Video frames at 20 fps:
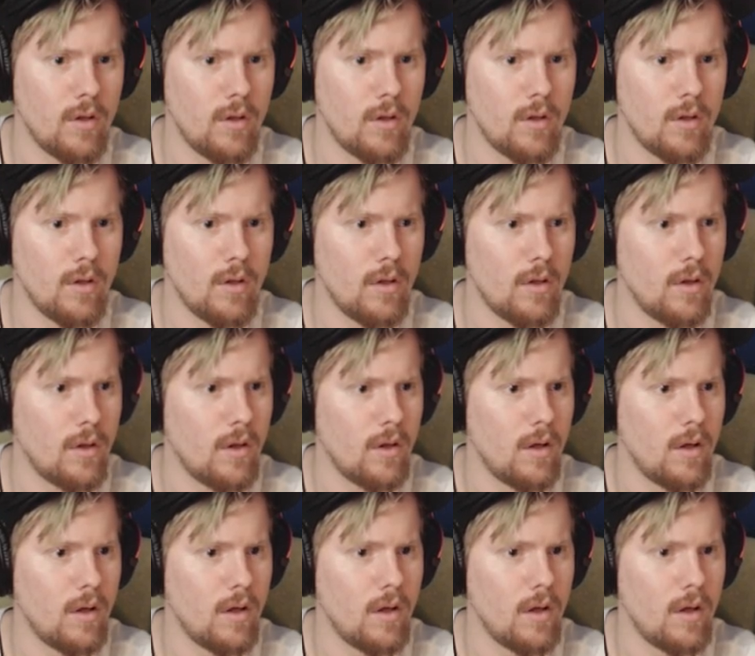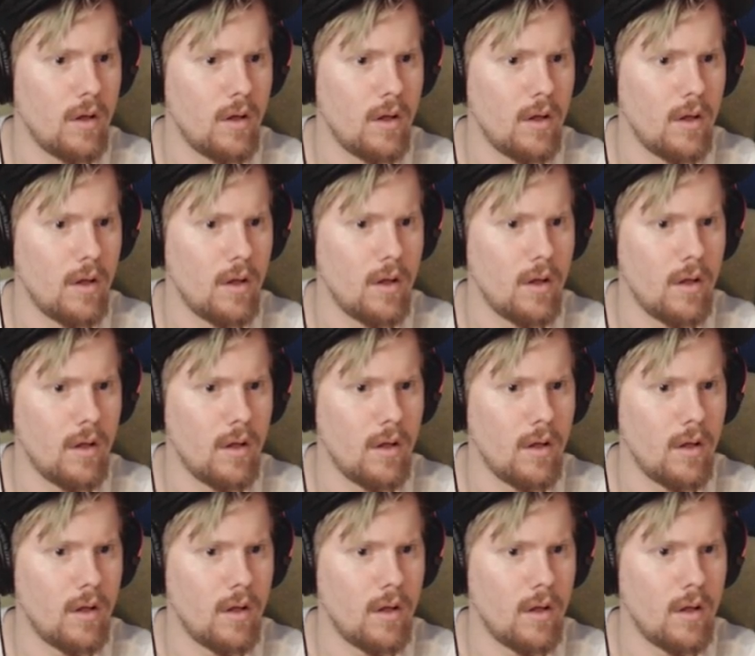
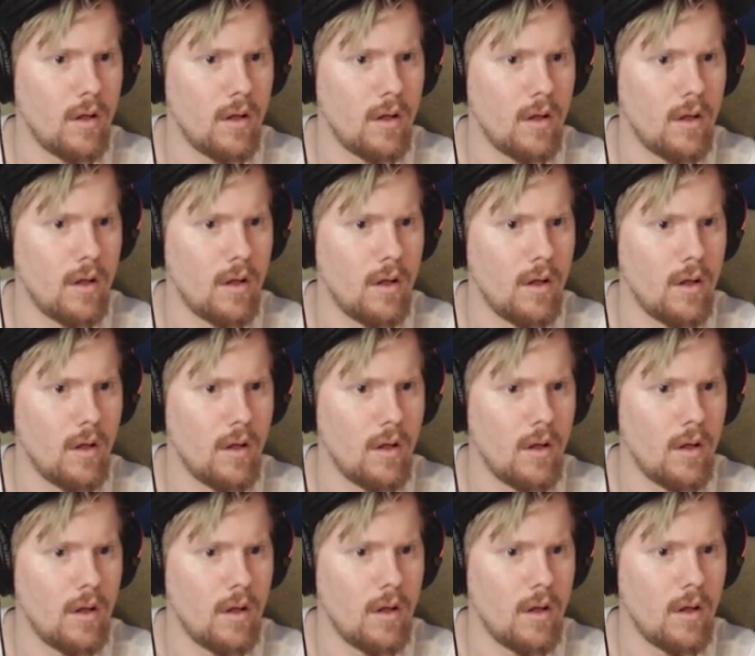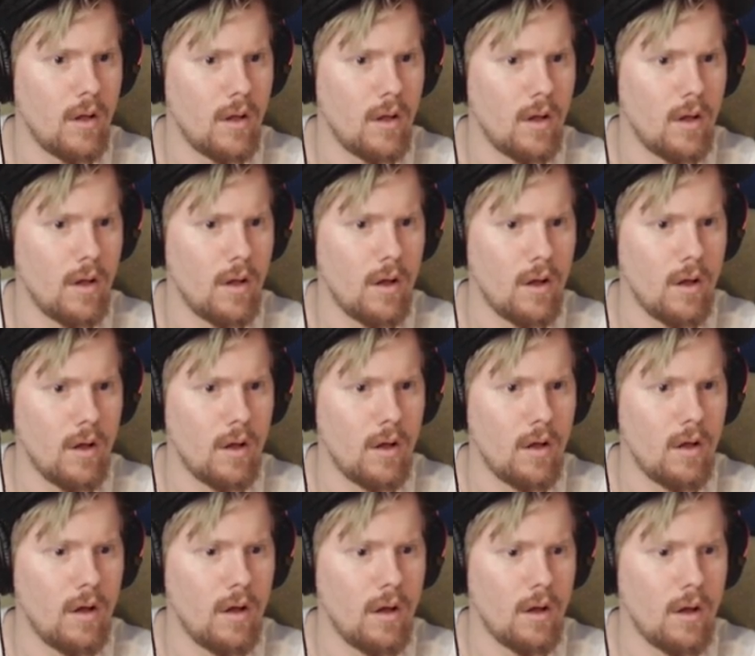
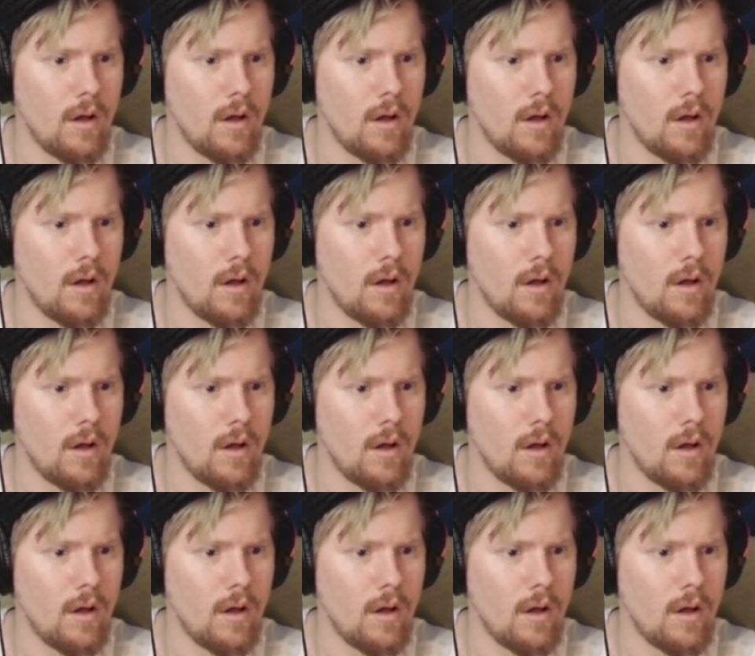No one is speaking in this clip.